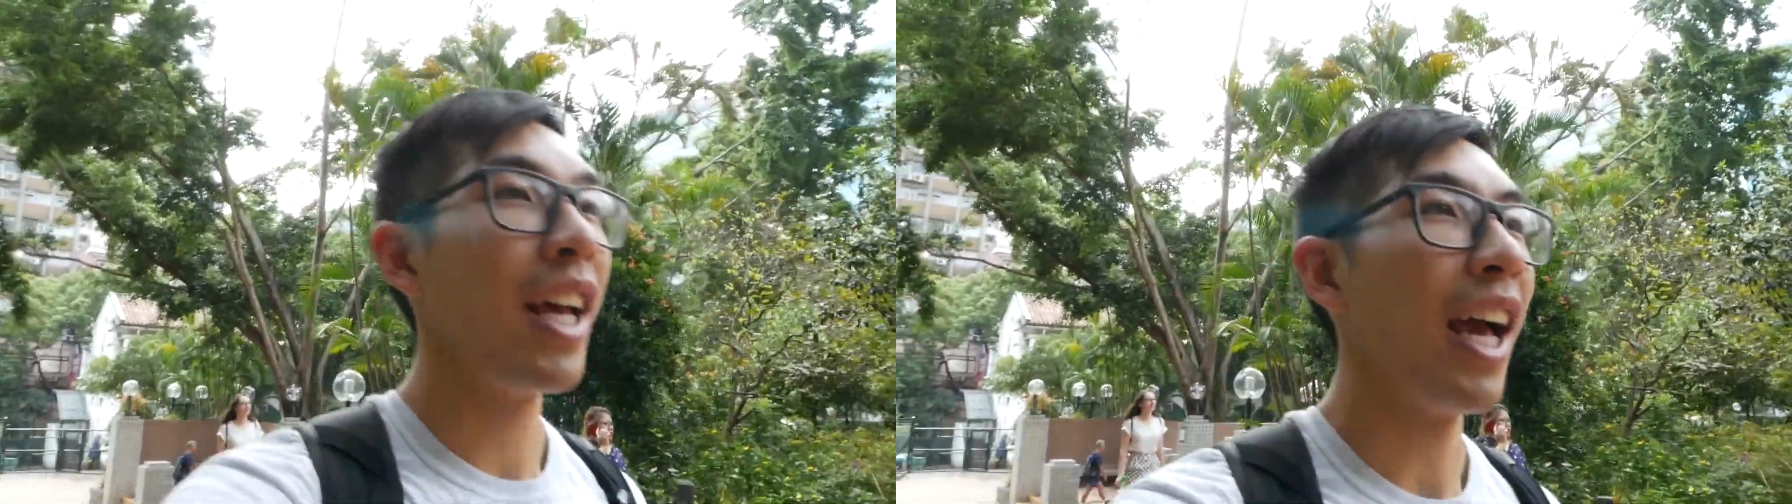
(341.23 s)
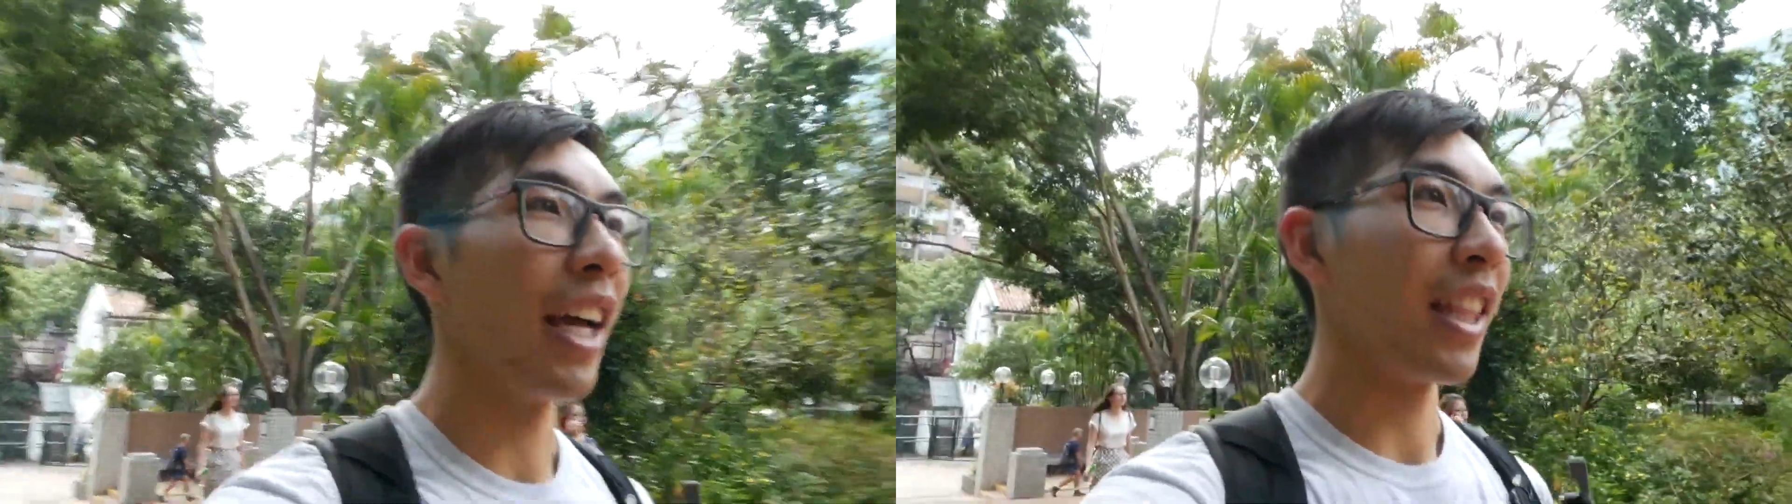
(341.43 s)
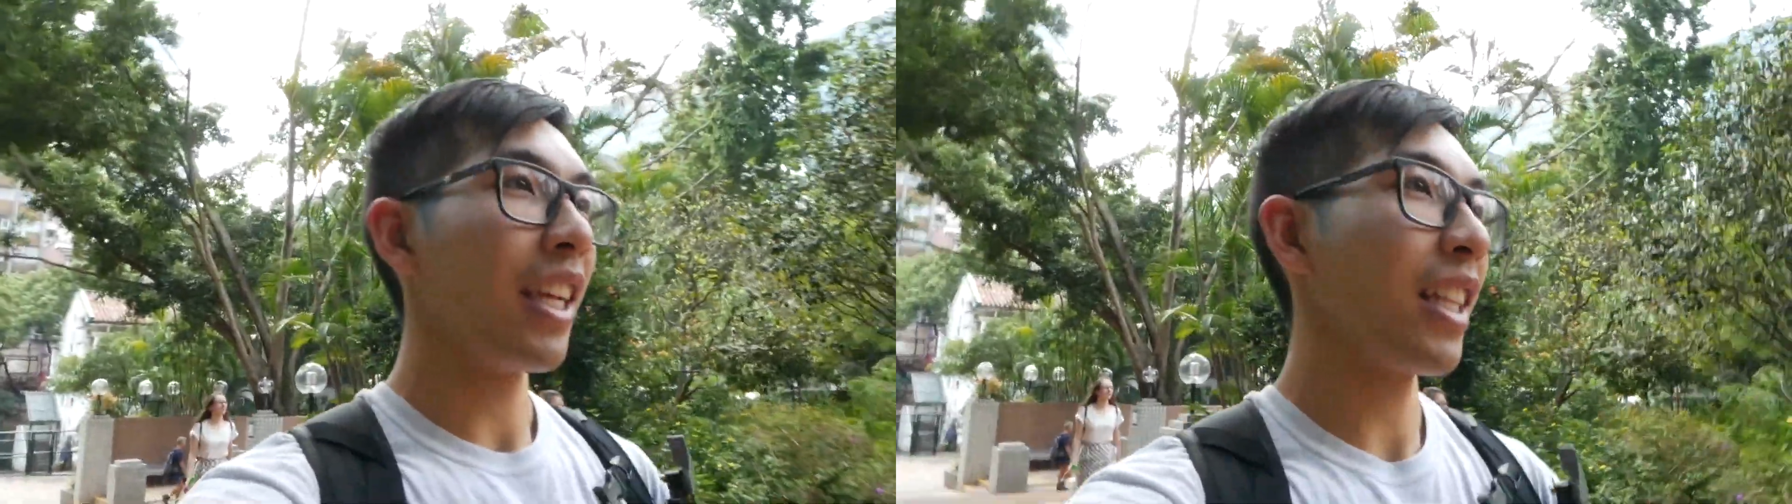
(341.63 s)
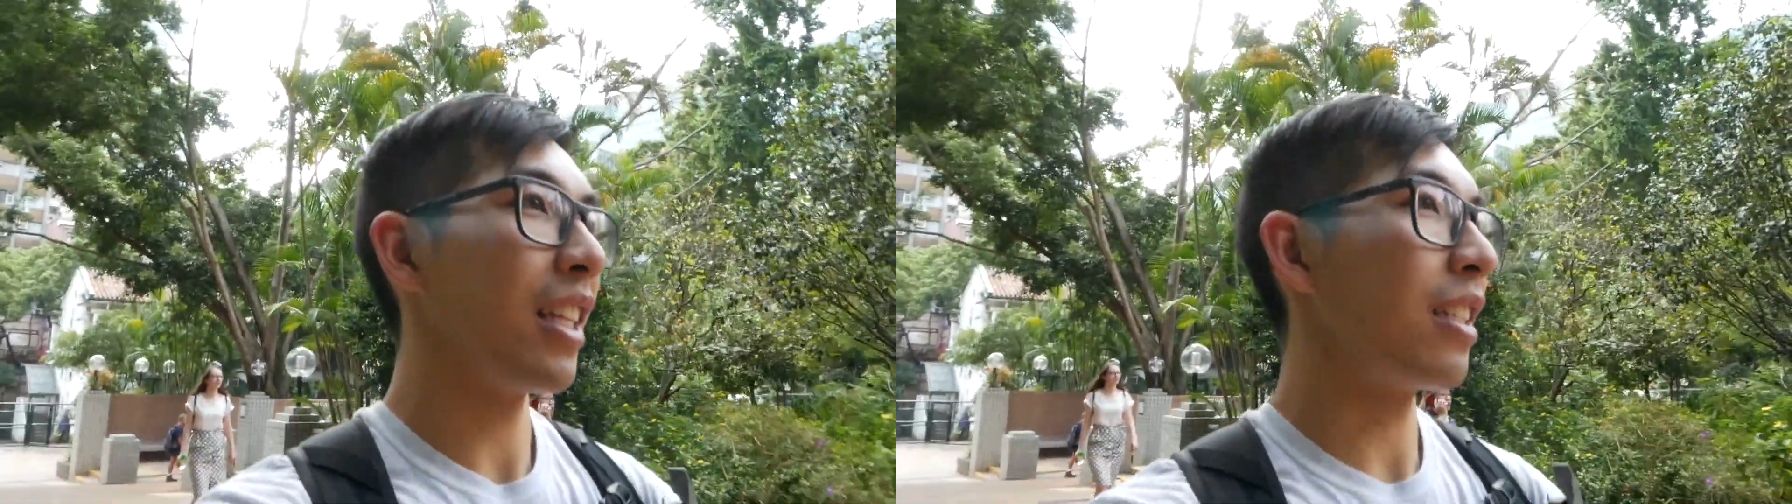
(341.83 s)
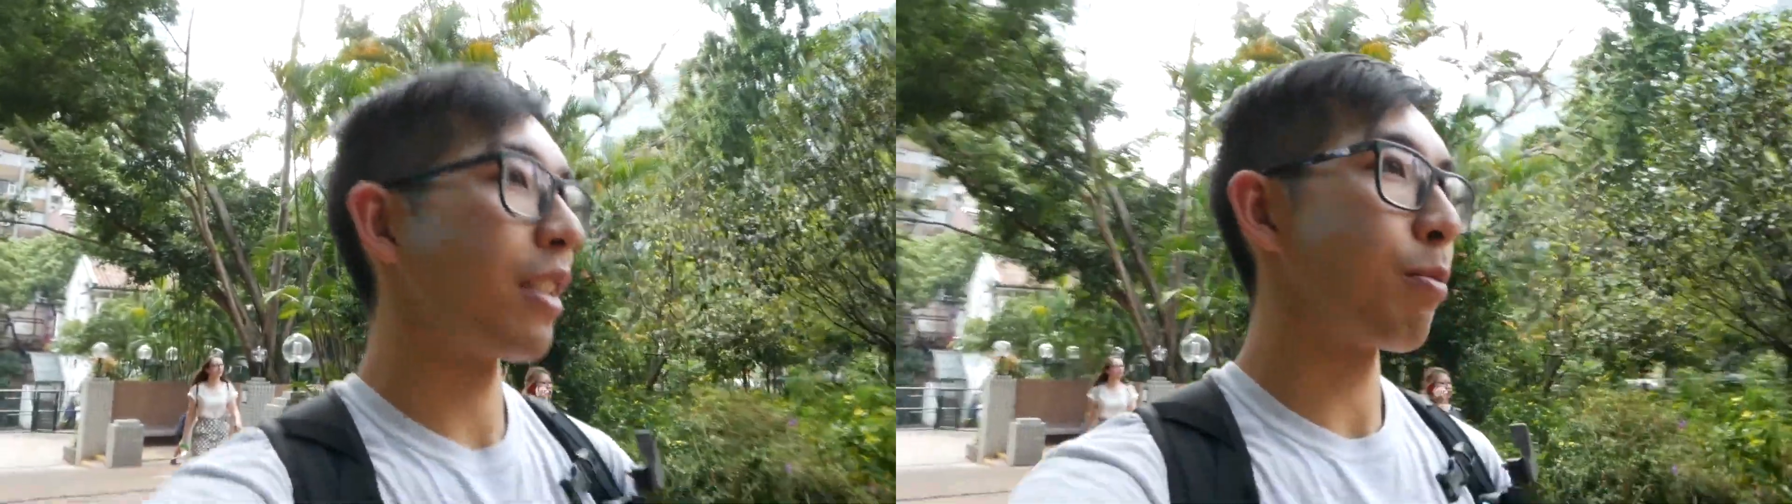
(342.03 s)
I think
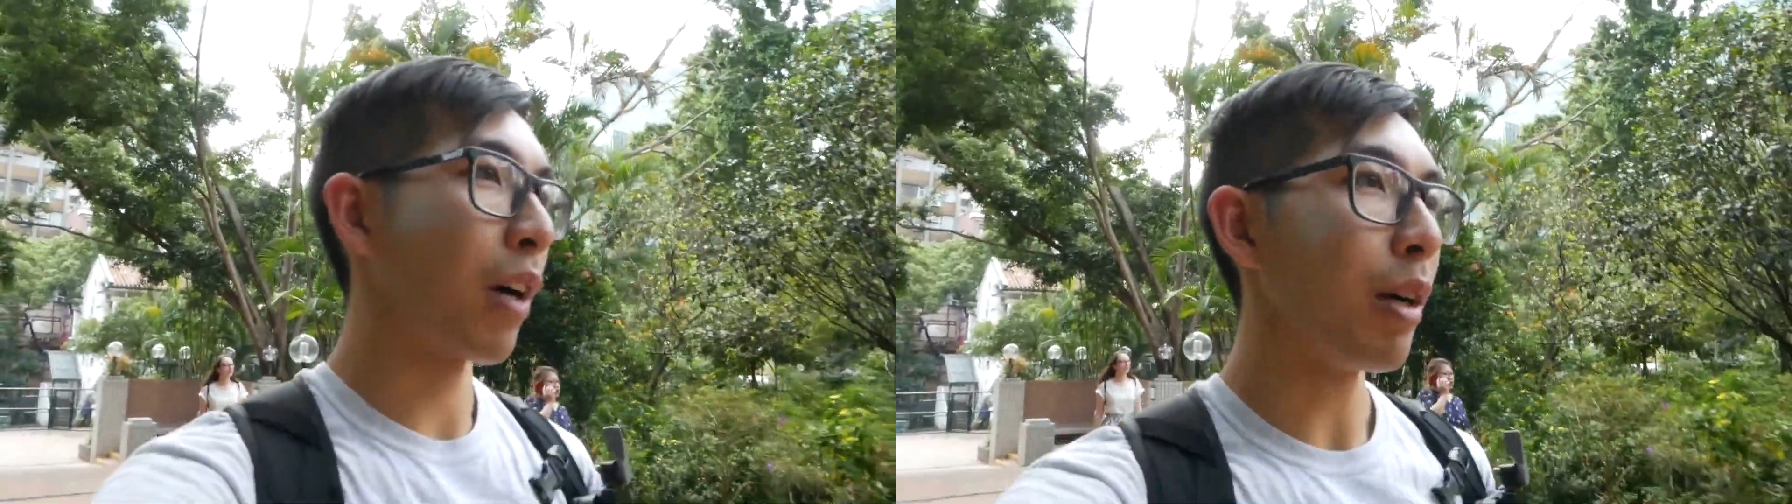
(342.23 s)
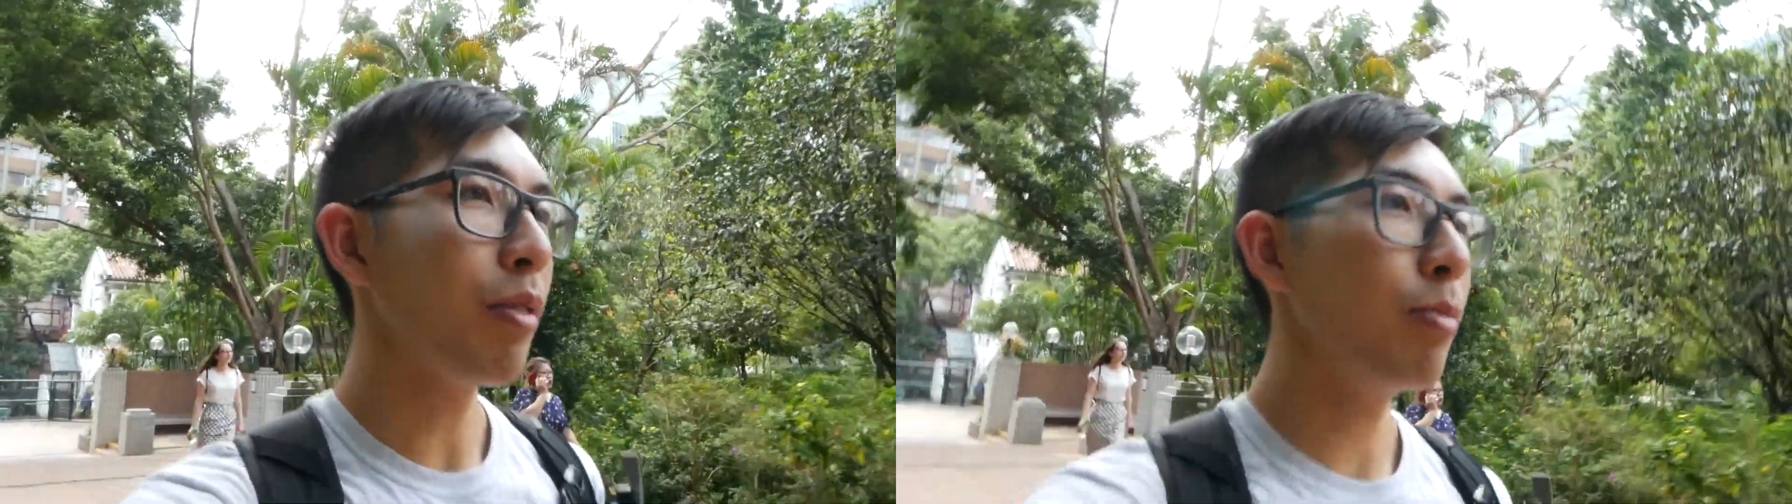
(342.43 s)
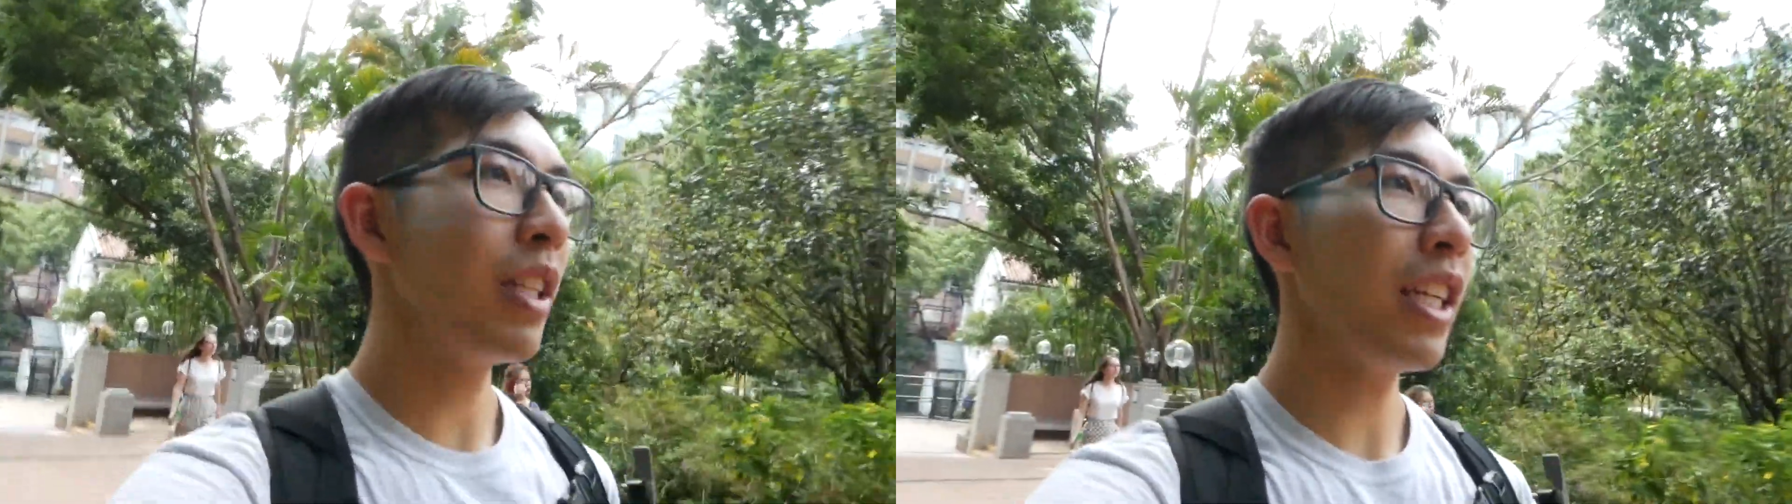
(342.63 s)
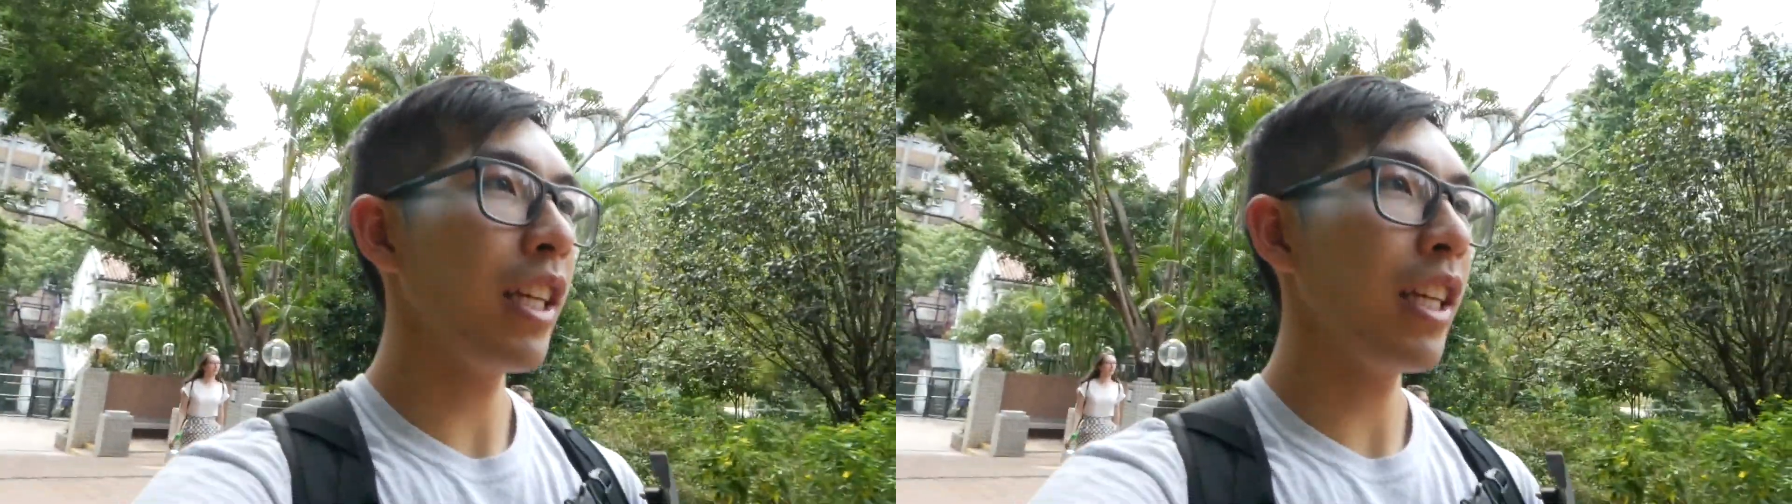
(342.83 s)
this is probably